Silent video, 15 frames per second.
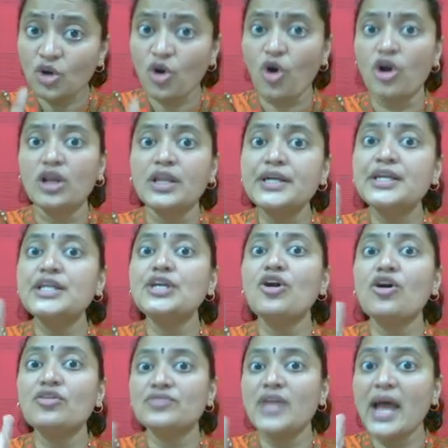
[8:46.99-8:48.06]
quality
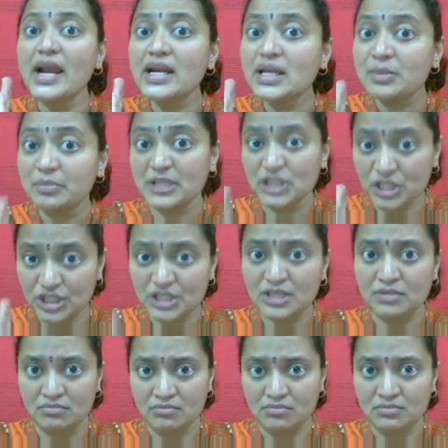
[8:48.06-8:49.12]
of that
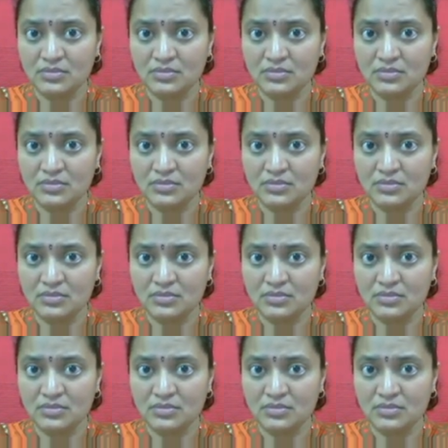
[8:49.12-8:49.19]
machine,